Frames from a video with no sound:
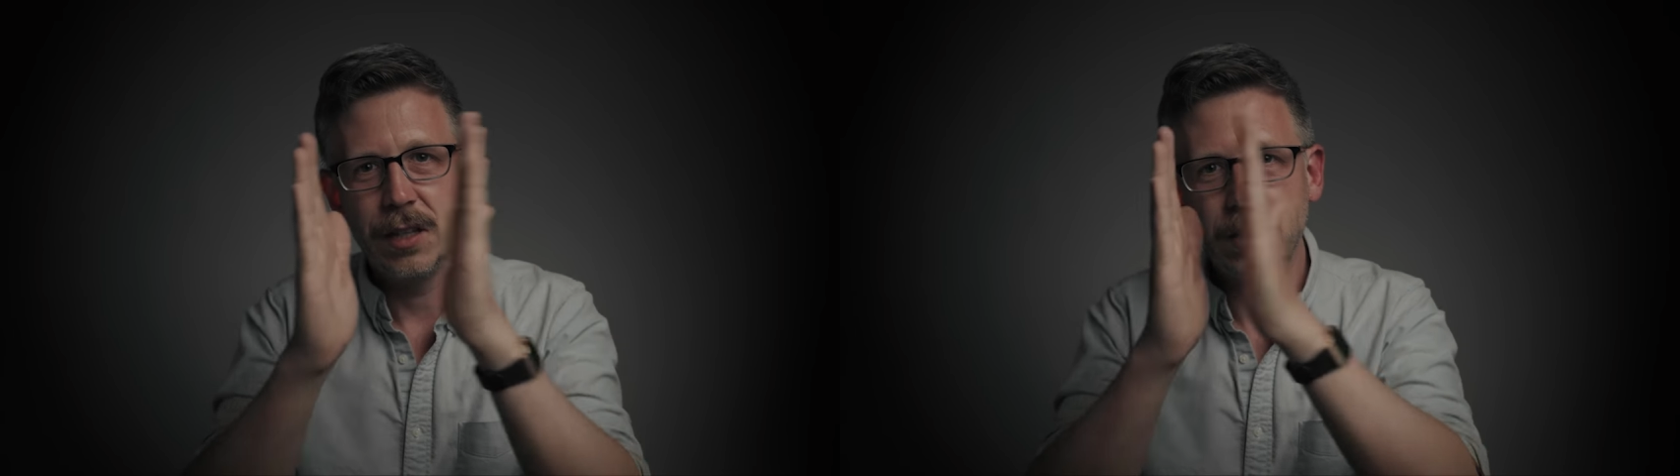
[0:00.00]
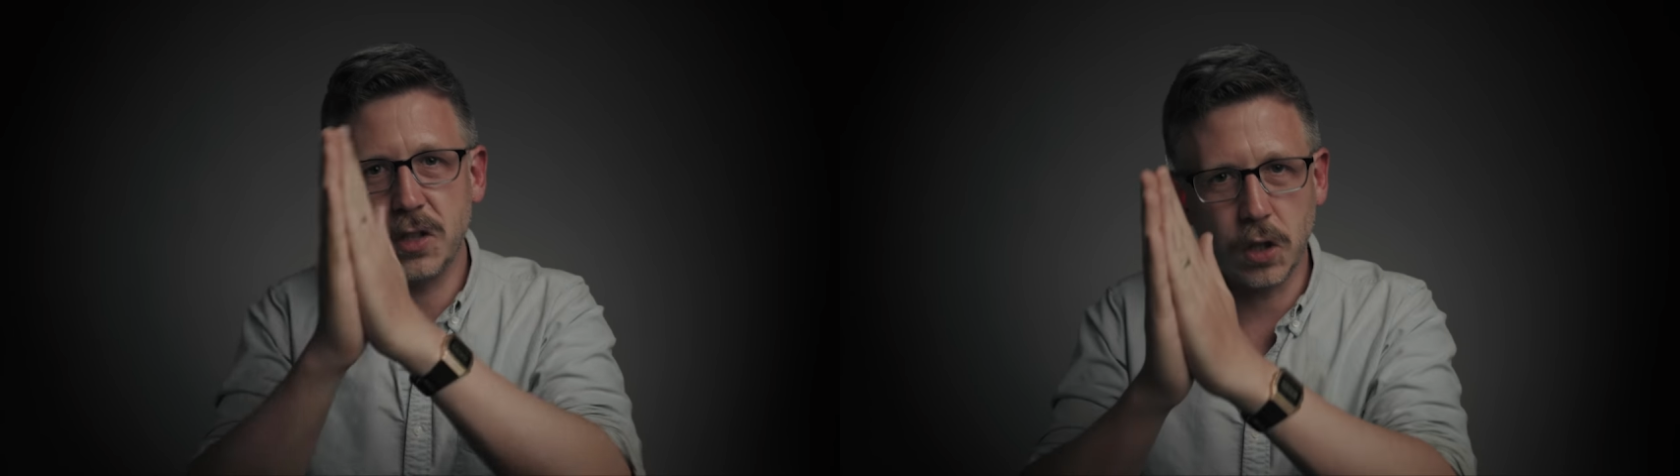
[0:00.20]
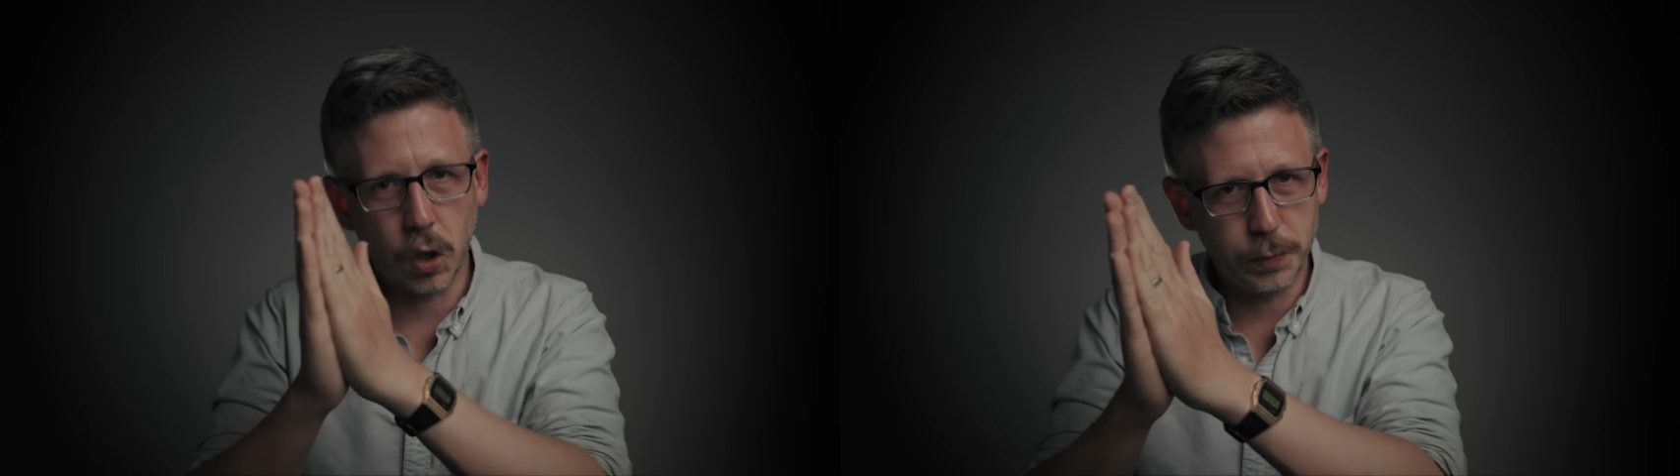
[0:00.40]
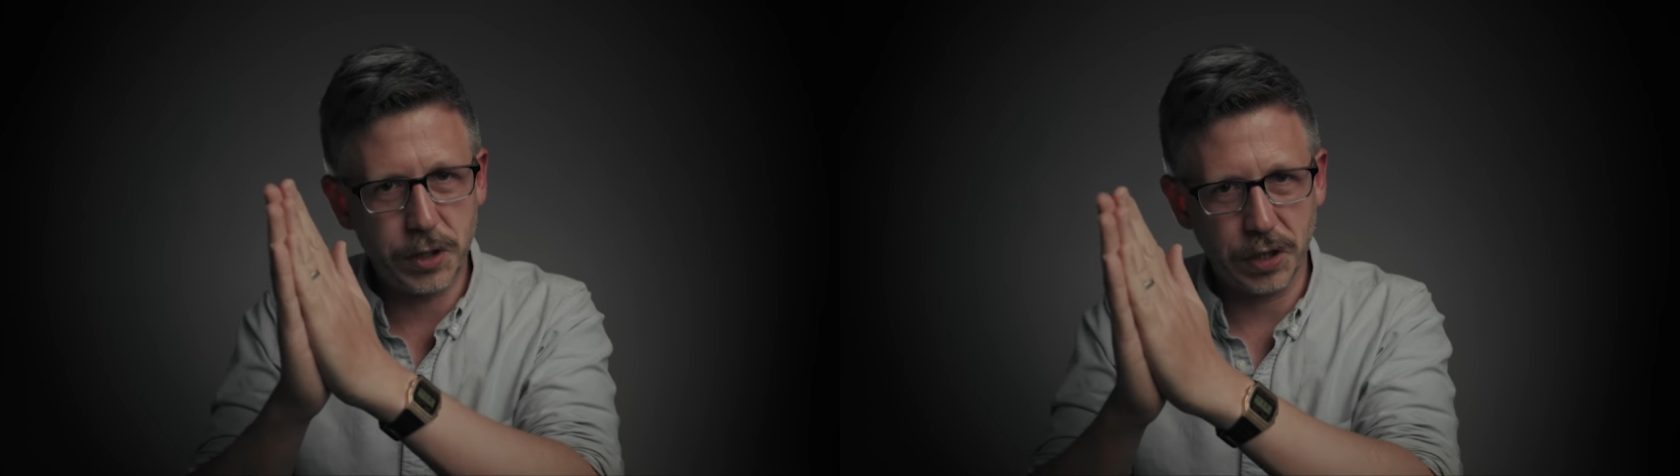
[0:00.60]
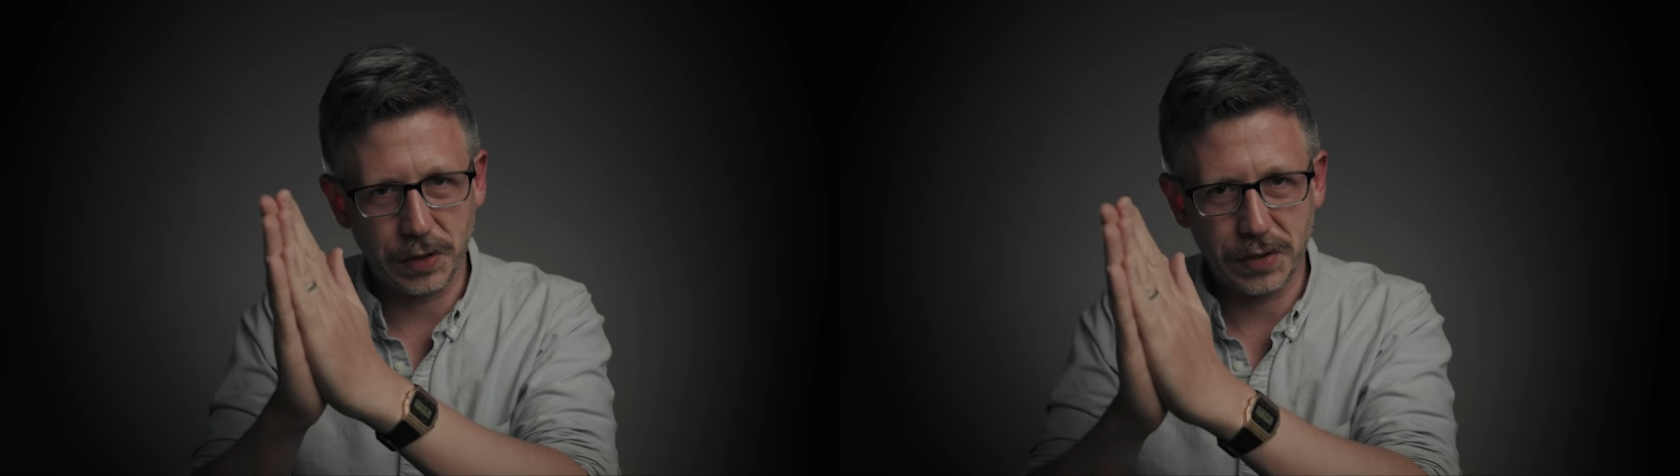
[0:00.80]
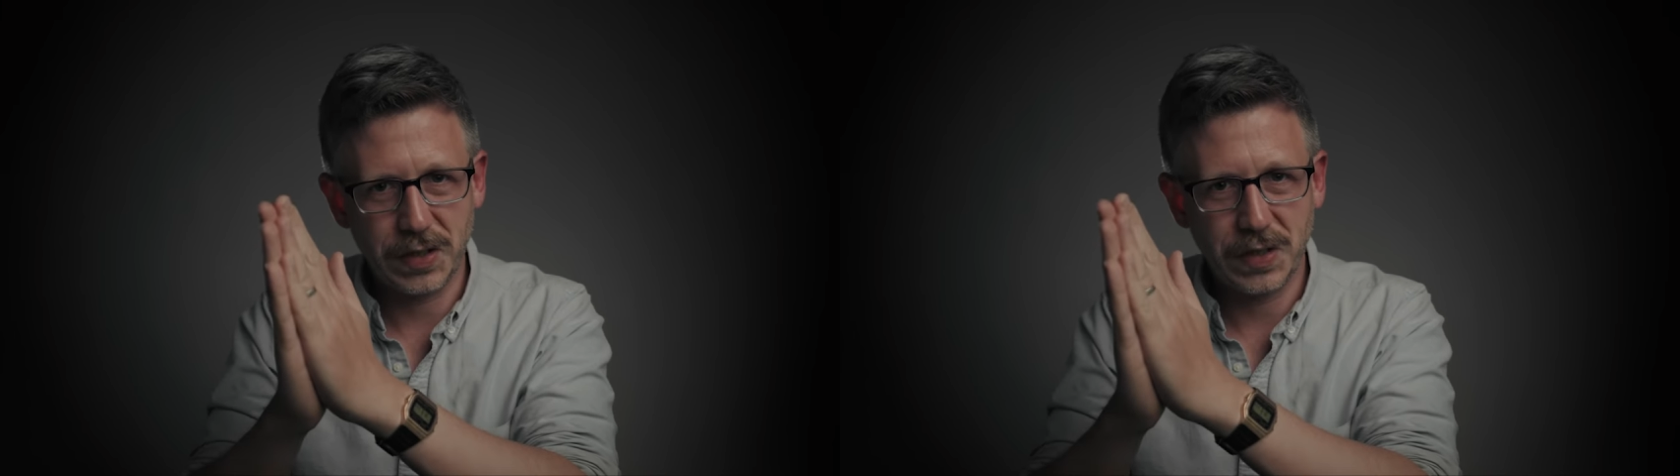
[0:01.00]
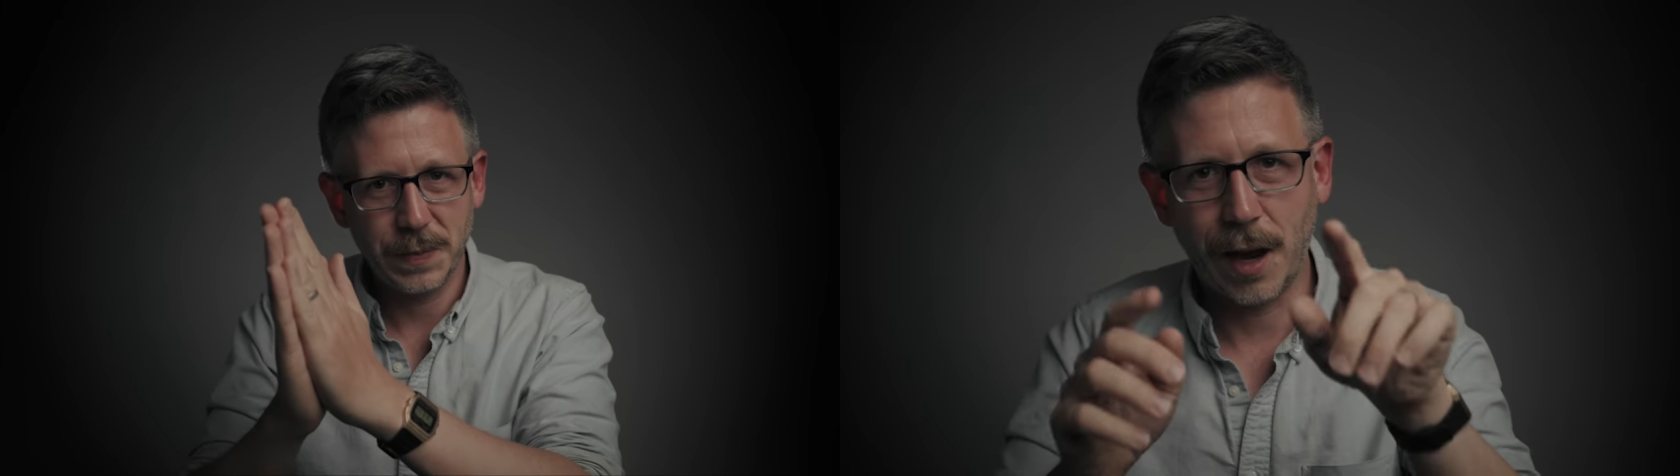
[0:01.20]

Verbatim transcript: sculptures.